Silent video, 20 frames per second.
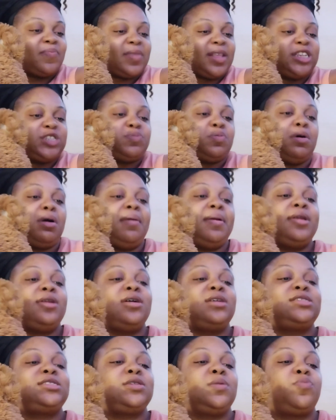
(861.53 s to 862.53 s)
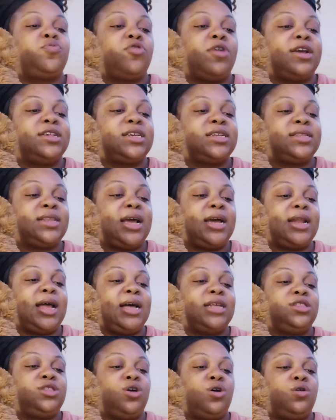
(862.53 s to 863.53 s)
It's probably not surprising that
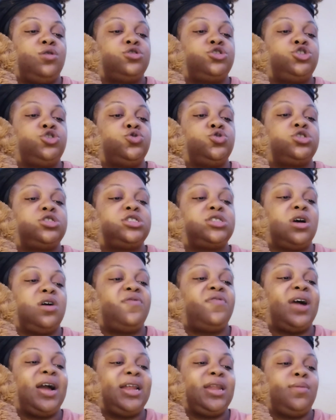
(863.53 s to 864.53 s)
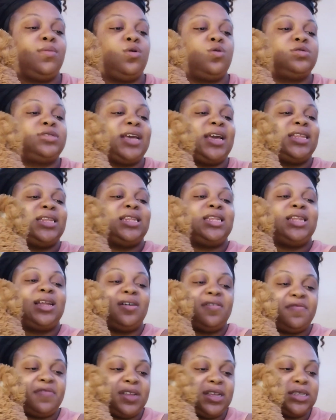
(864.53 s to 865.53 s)
adults use stuffed animals and
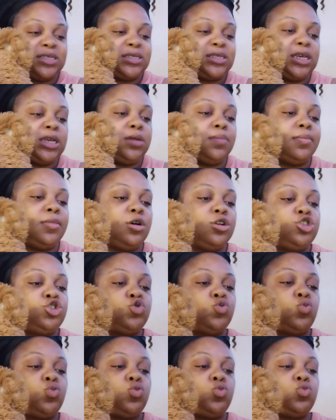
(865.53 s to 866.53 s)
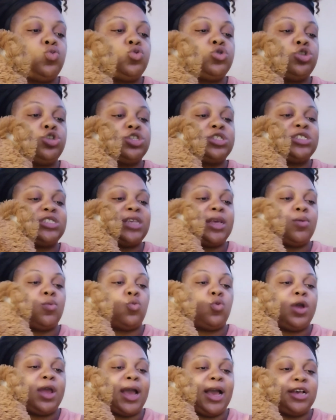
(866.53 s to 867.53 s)
loveys in much the same
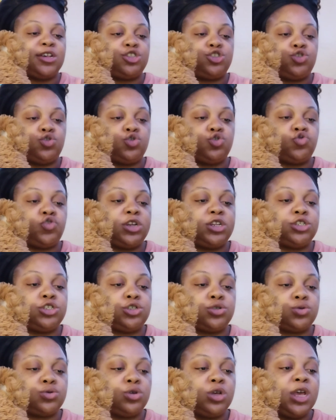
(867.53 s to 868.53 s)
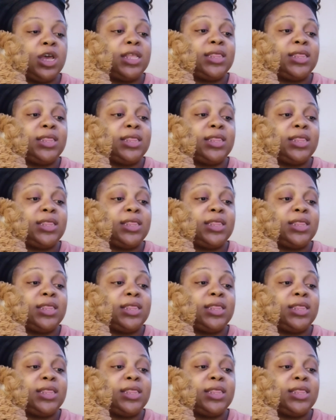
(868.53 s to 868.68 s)
way as children do.